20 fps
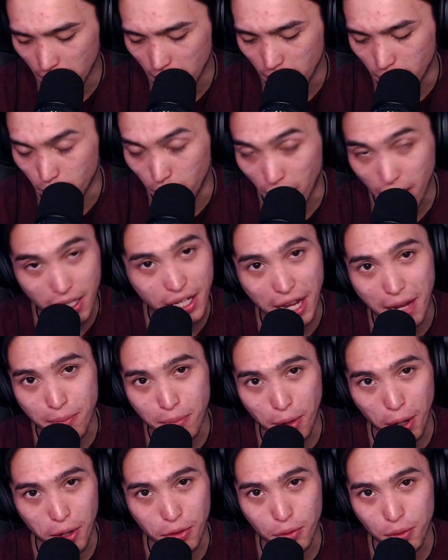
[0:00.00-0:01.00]
Money Game
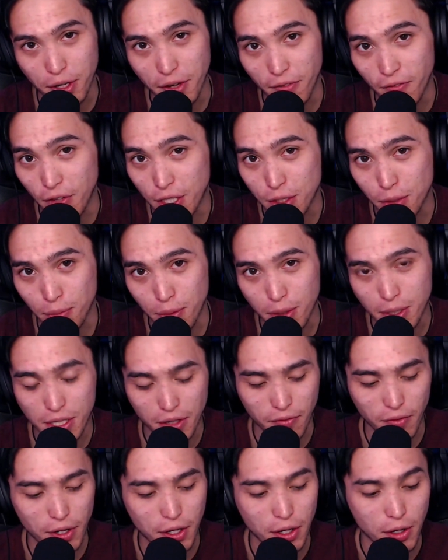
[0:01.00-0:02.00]
Part 3 official music
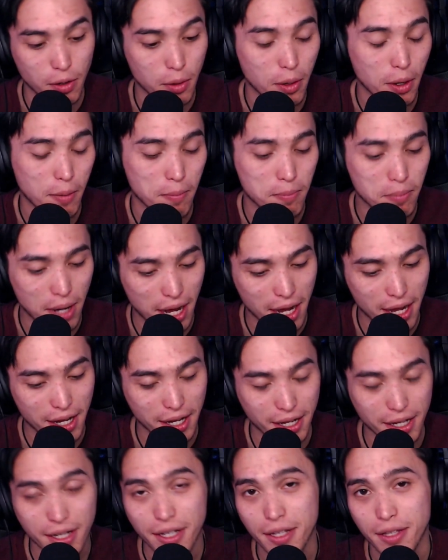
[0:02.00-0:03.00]
video by